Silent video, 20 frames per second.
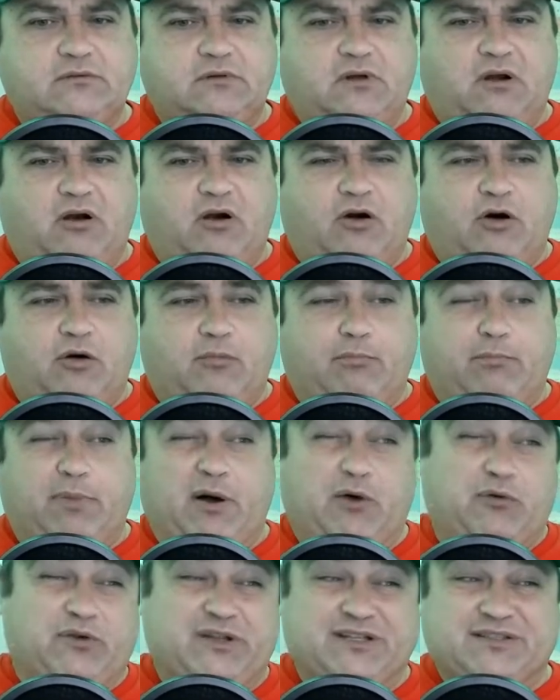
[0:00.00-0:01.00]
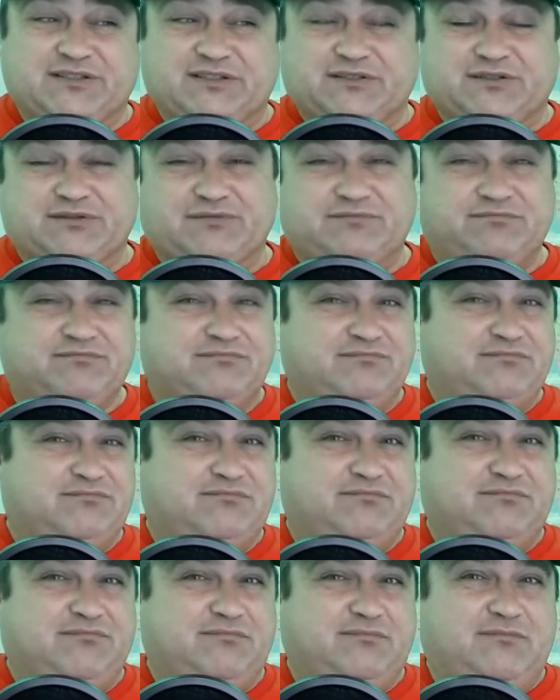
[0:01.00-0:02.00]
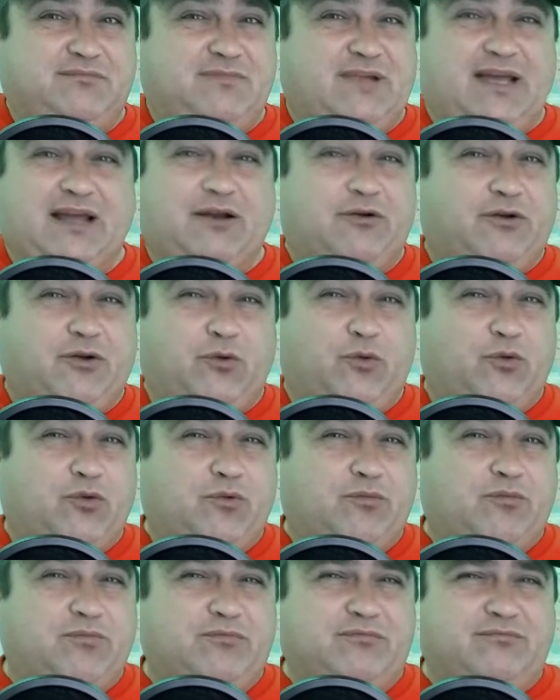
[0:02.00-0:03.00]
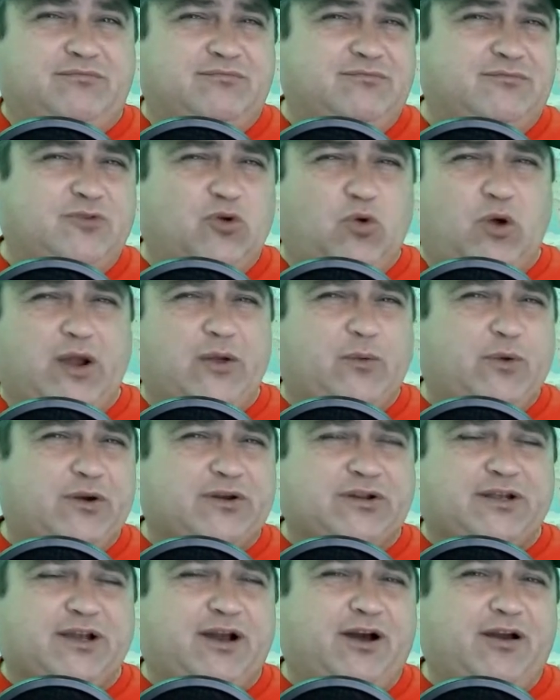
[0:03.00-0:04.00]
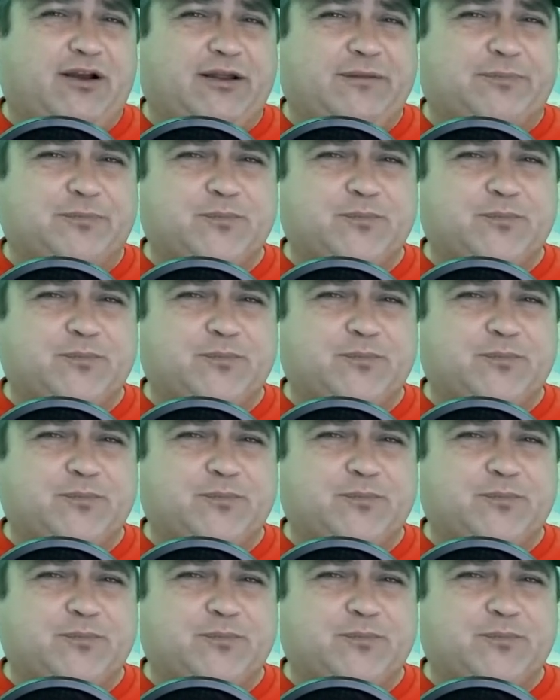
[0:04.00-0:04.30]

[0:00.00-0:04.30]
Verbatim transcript: or bonus, I don't know quite what to call it,